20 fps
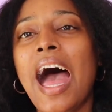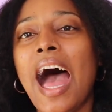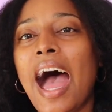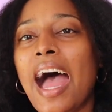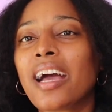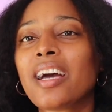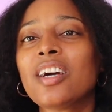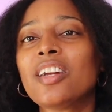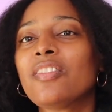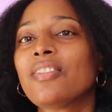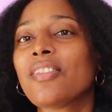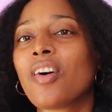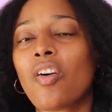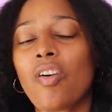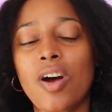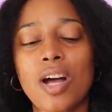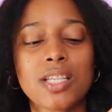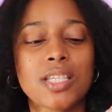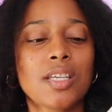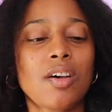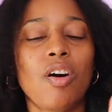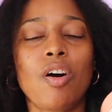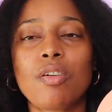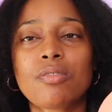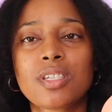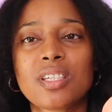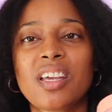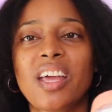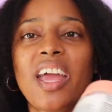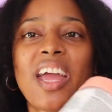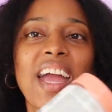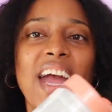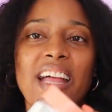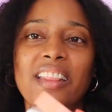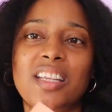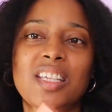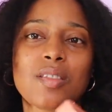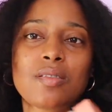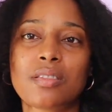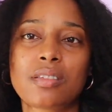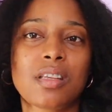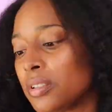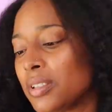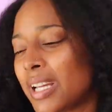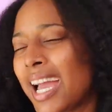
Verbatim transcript: I could have gone to Ulta and got this.